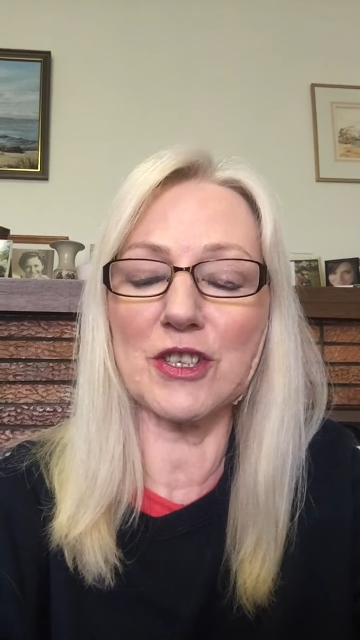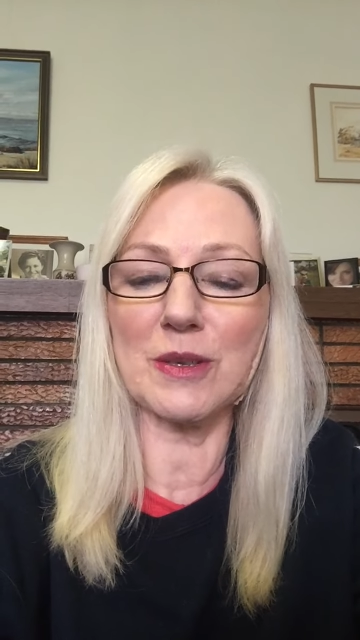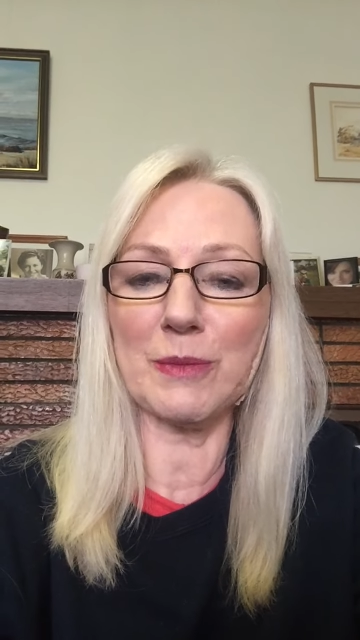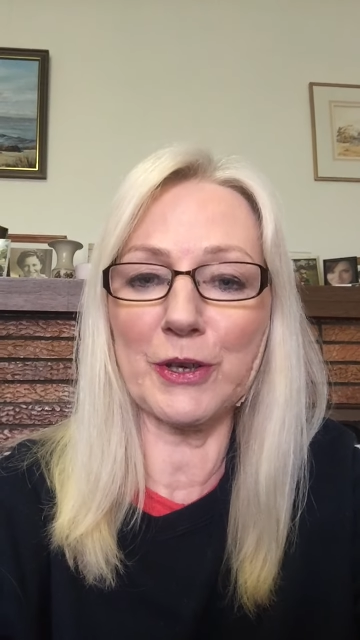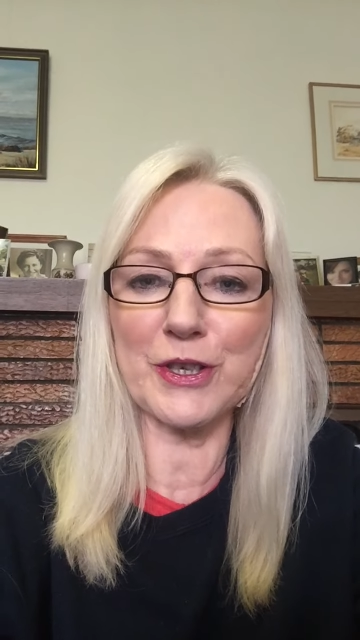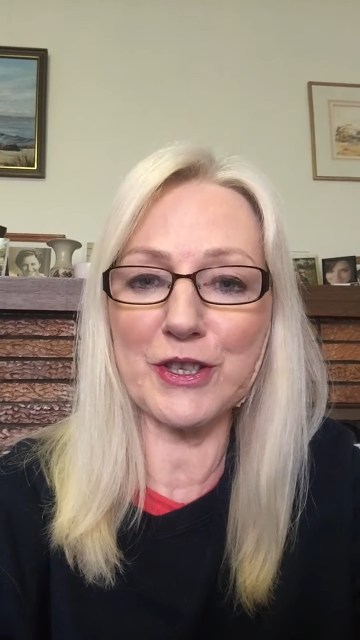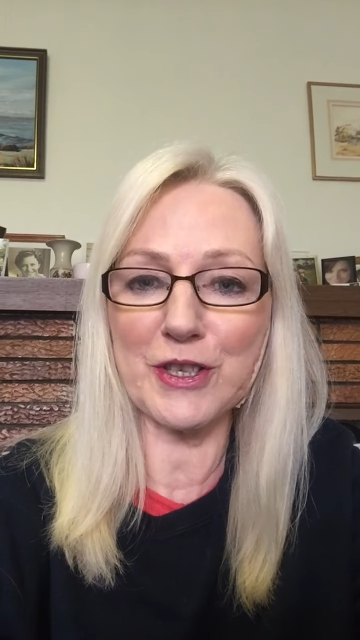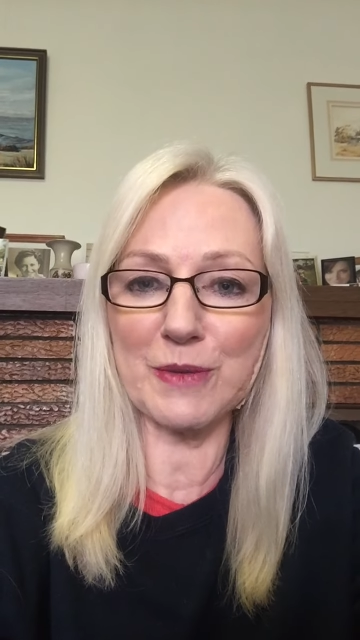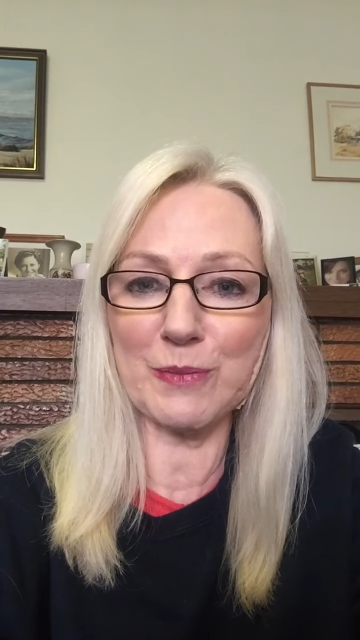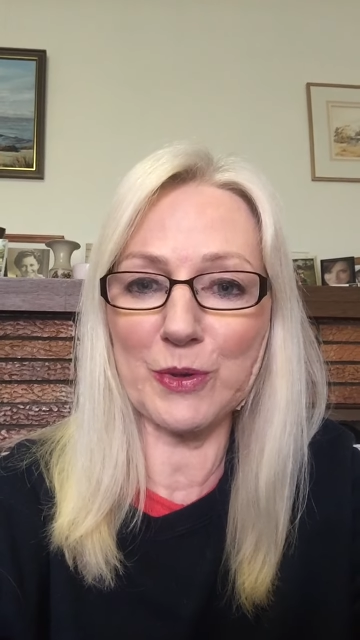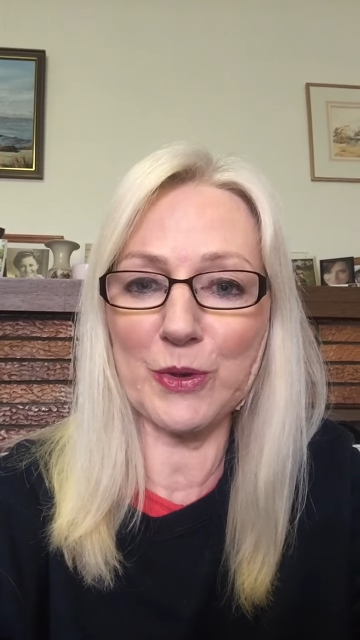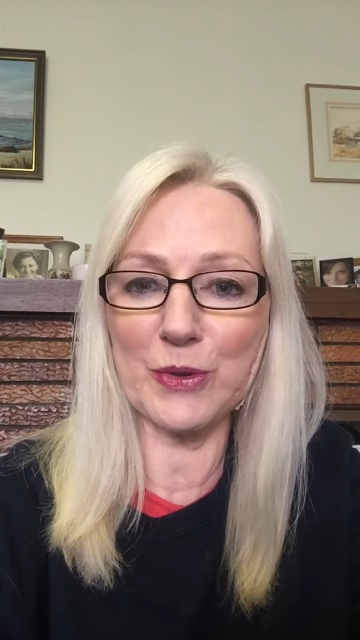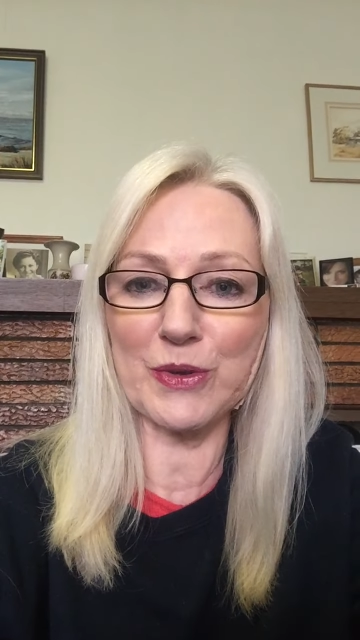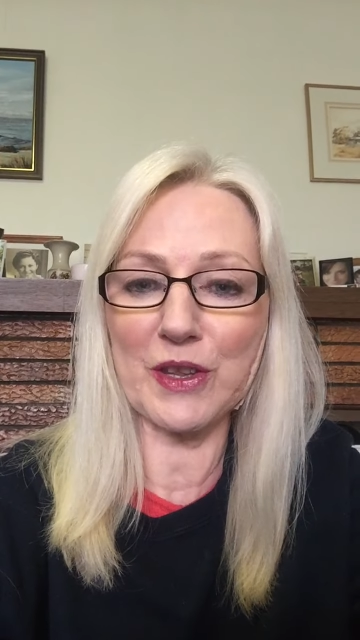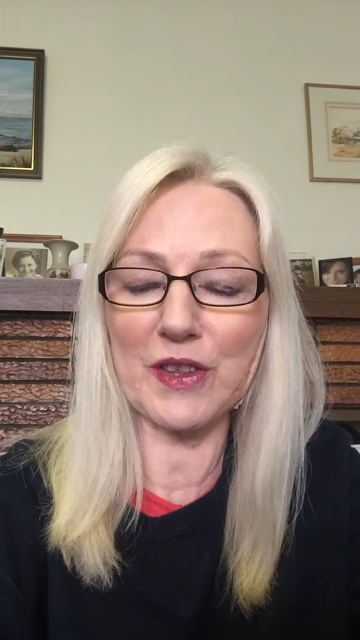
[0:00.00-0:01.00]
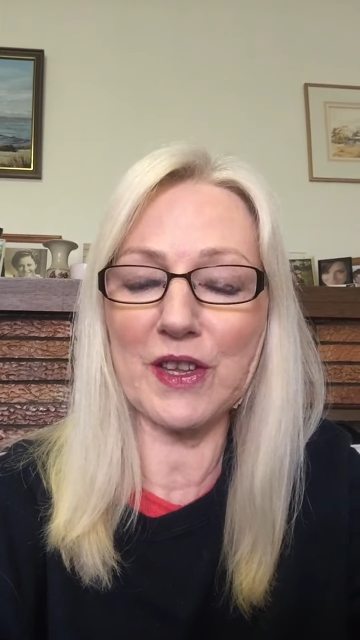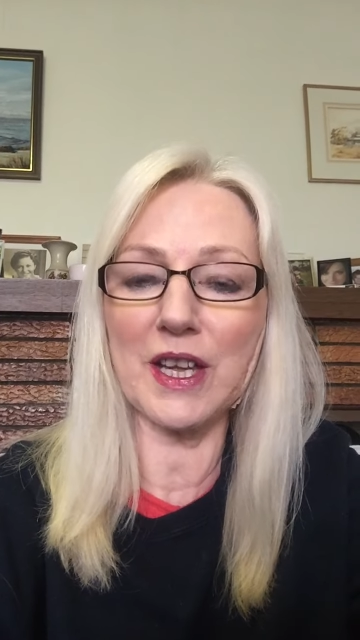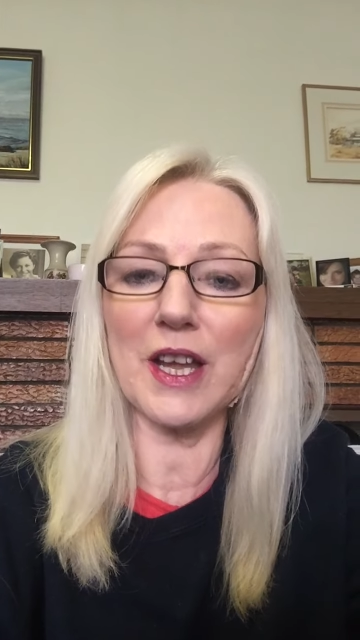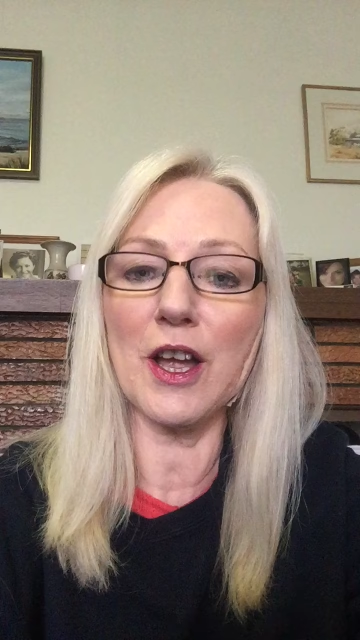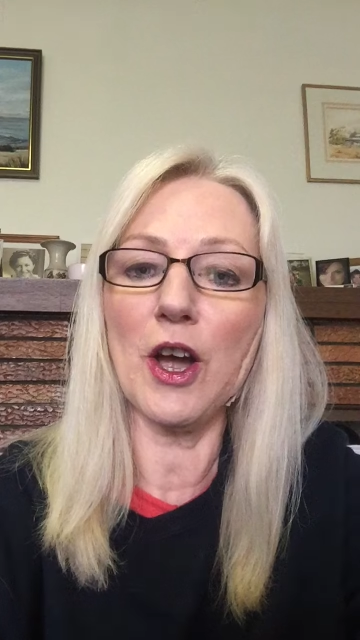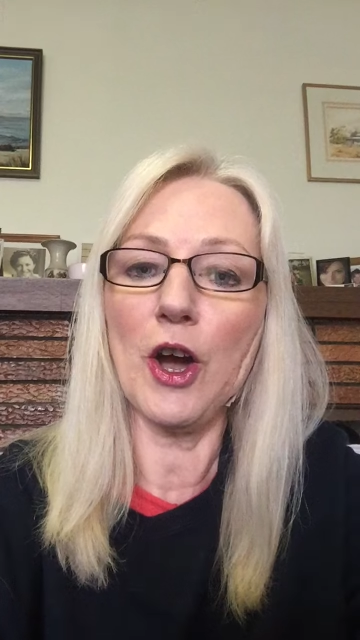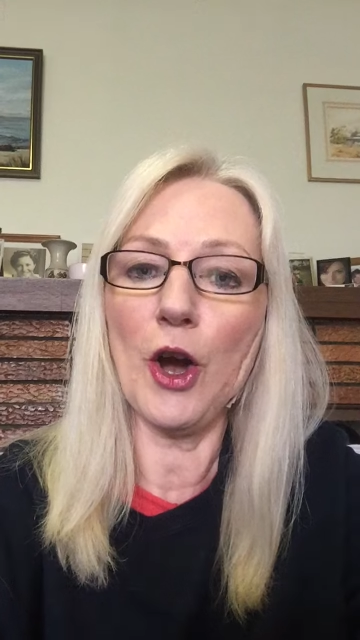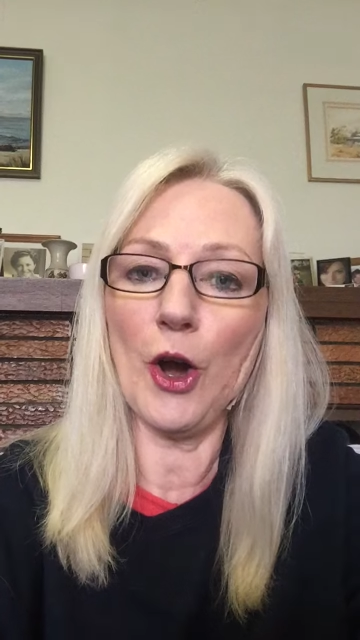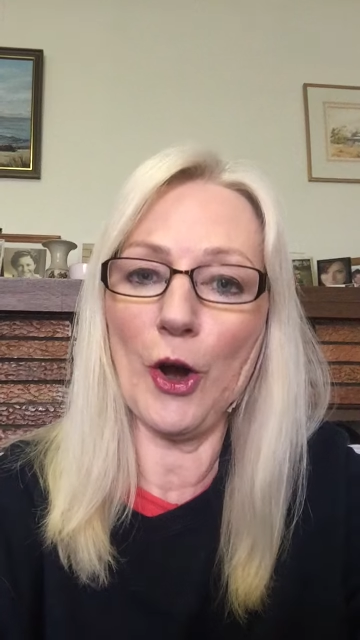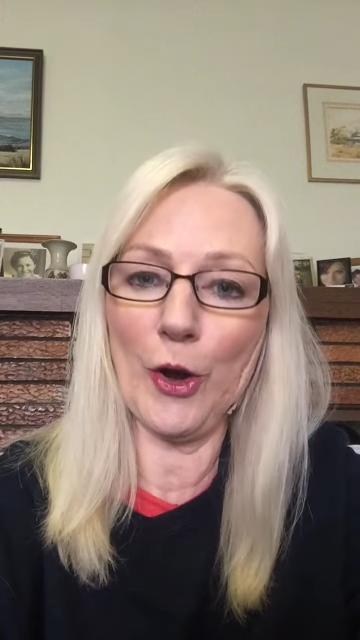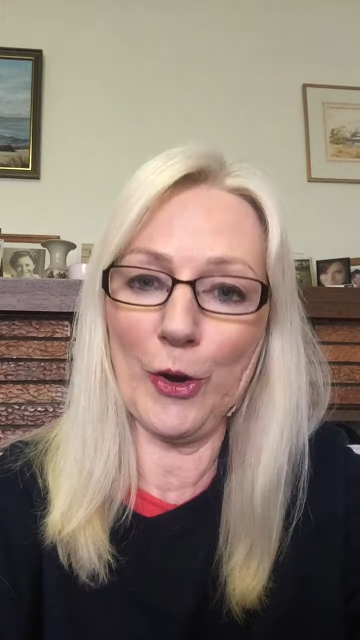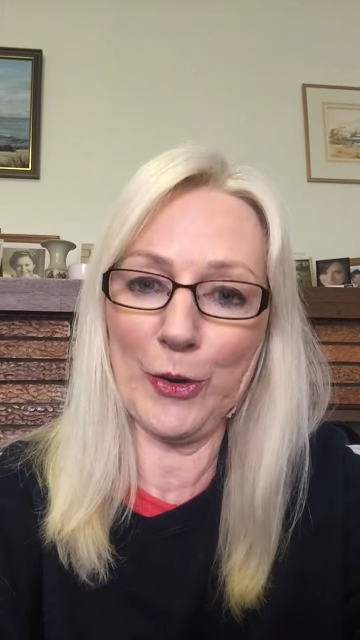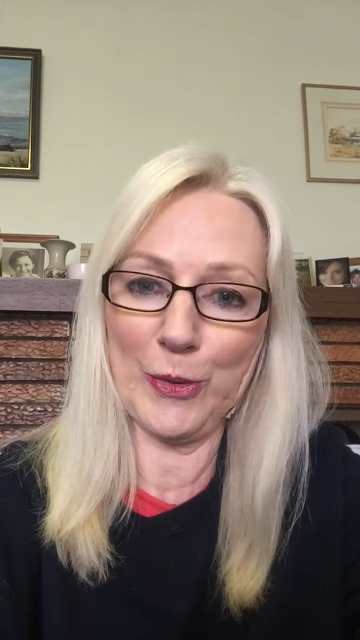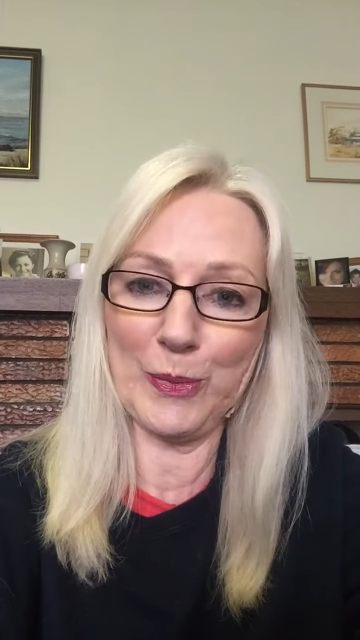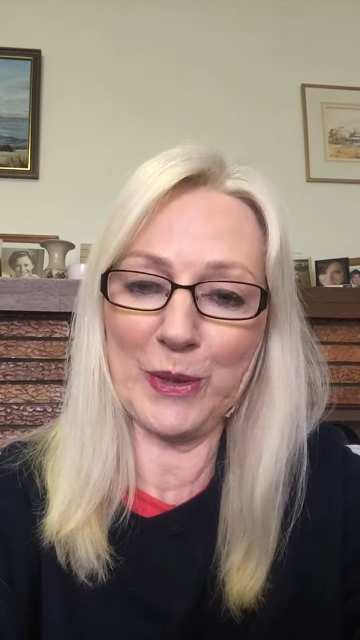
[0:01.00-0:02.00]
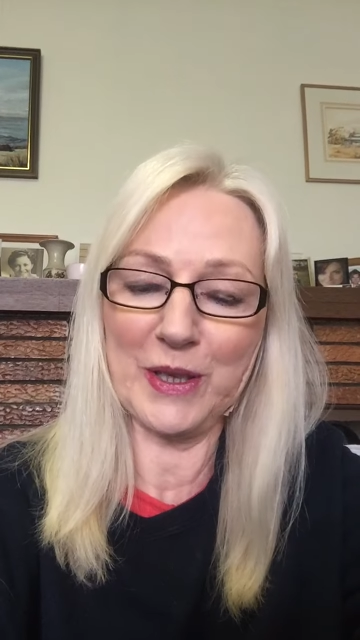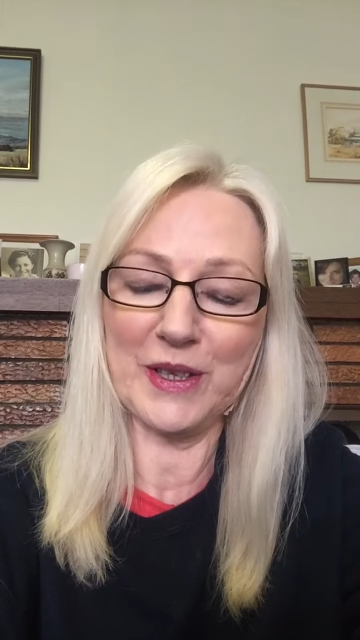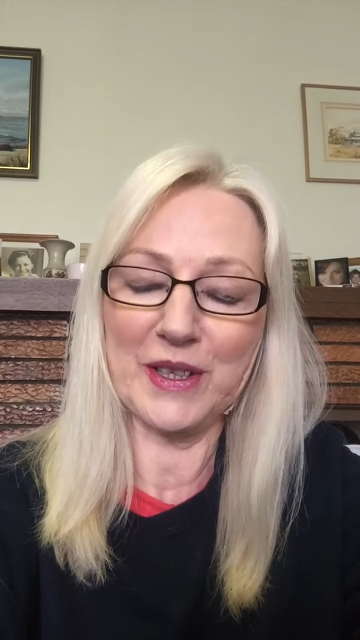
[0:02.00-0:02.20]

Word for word: and the most important thing, hope.